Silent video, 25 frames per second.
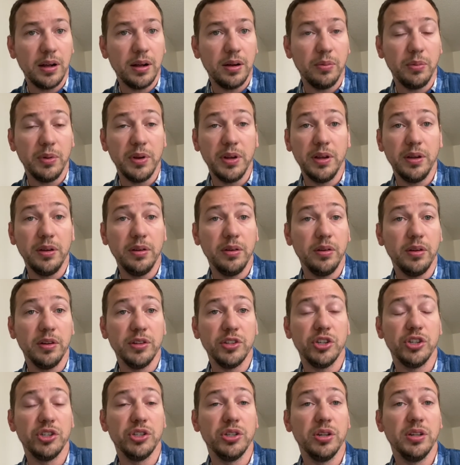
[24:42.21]
we
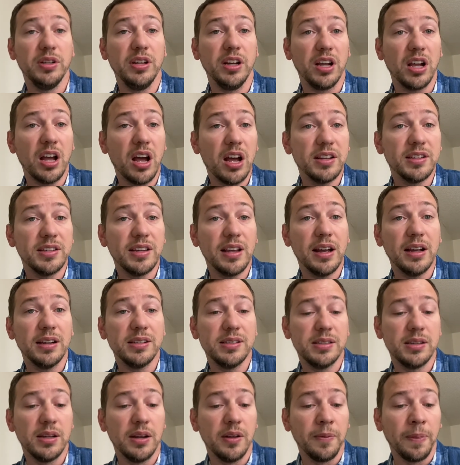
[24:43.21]
understood the
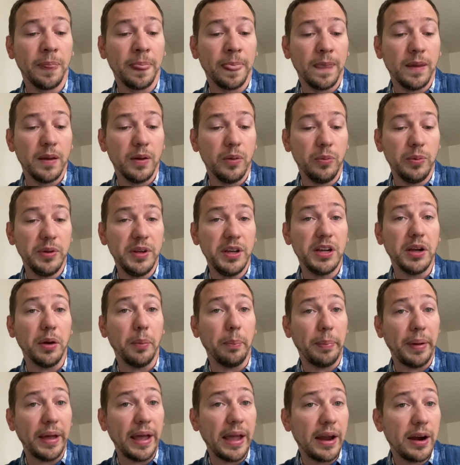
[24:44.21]
context. We
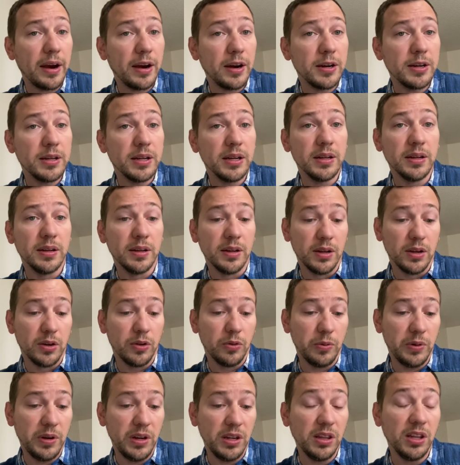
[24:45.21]
compared.
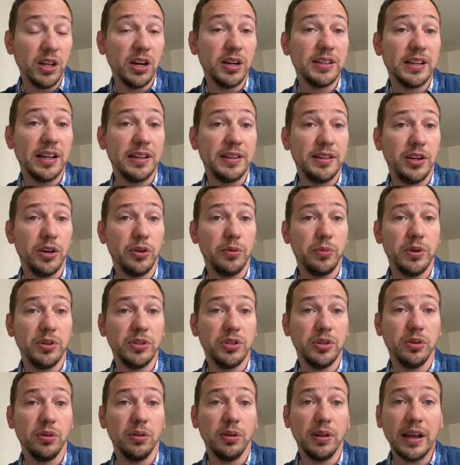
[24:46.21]
We looked at the
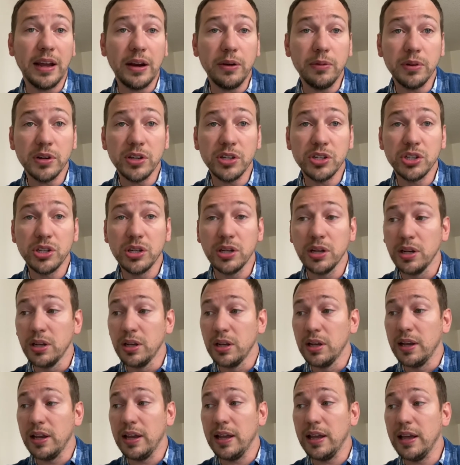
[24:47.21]
original language.
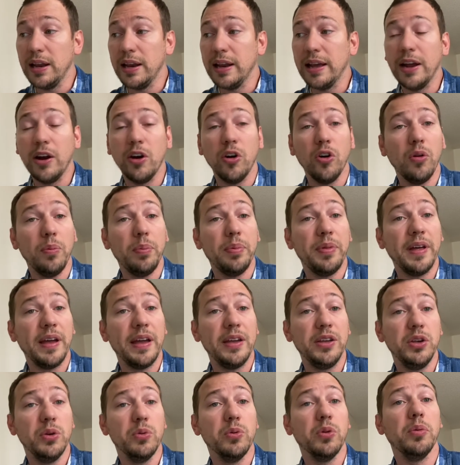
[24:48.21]
And I hope
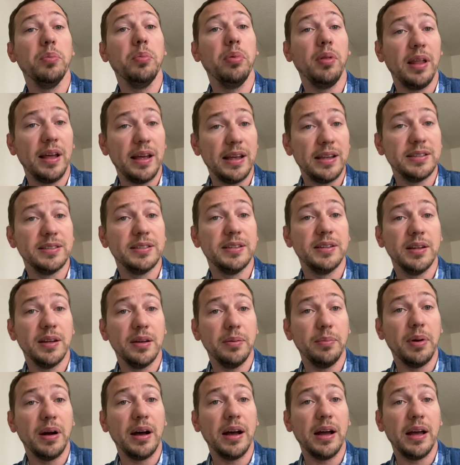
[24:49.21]
that you were
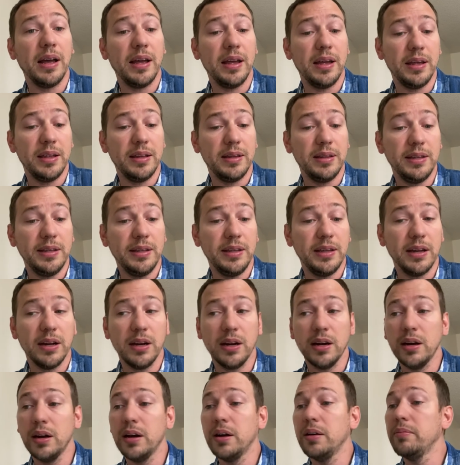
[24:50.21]
blessed by
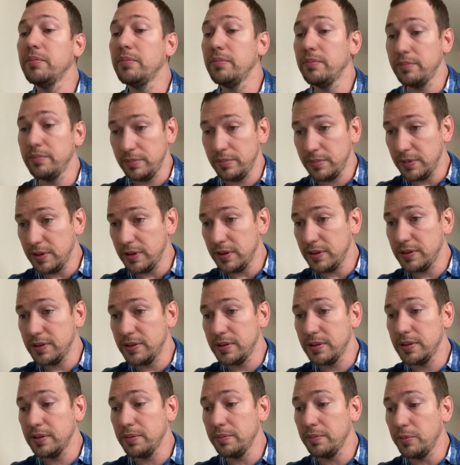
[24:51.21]
the
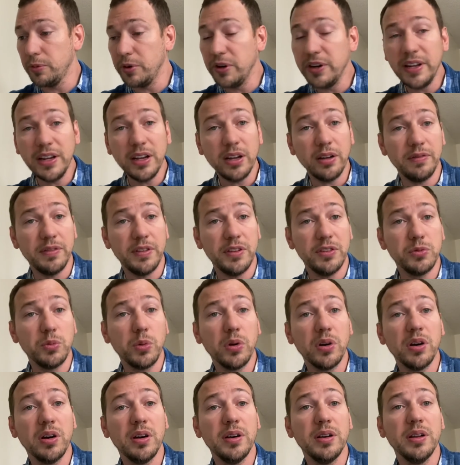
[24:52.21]
this reading of this
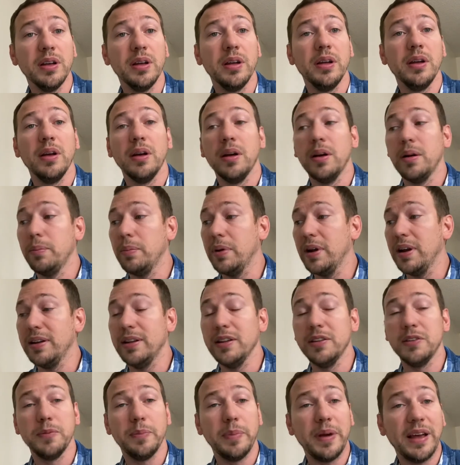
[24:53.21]
word, by
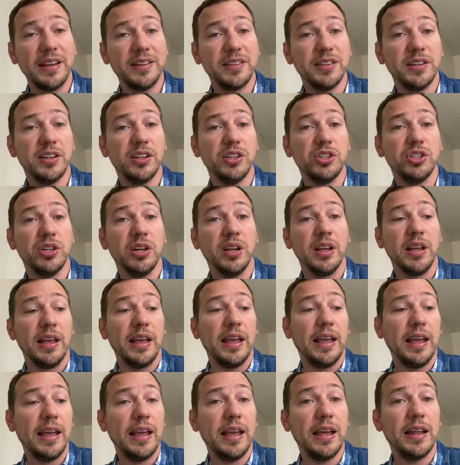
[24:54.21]
this passage.
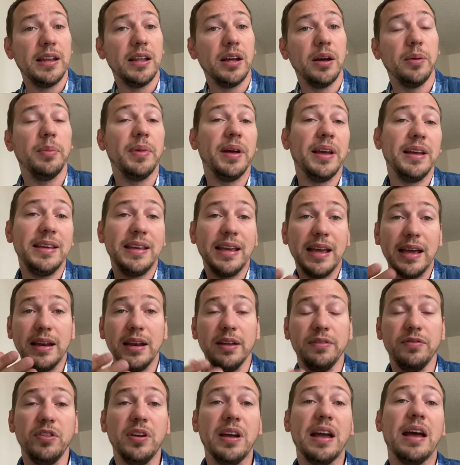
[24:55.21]
And again,
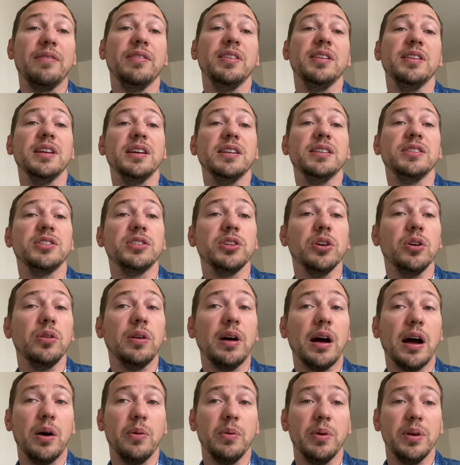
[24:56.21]
if you haven't done
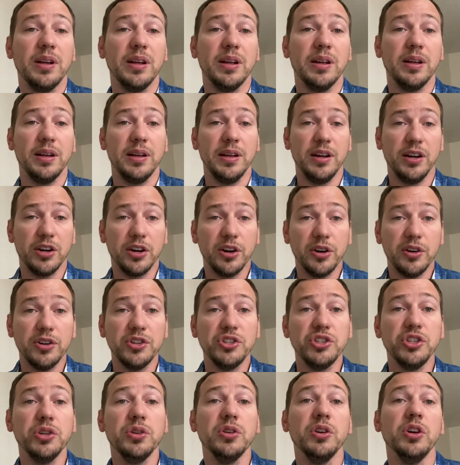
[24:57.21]
so, I want to
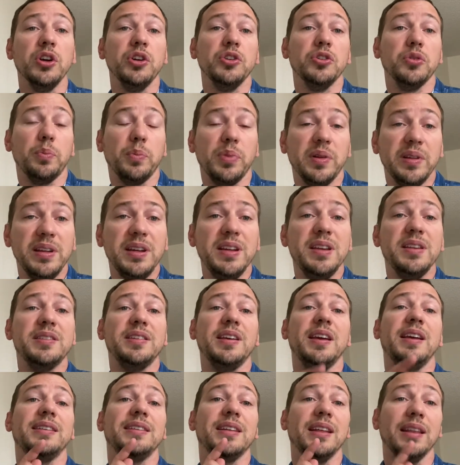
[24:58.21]
encourage you to please
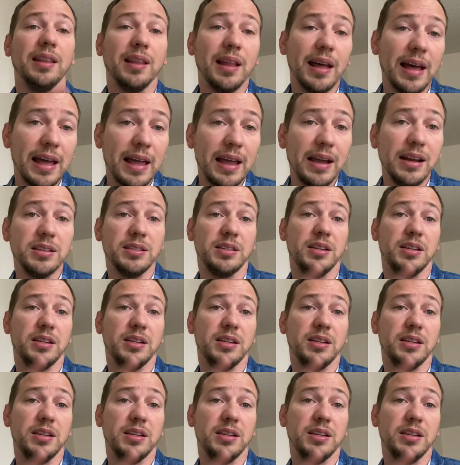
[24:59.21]
hit the like,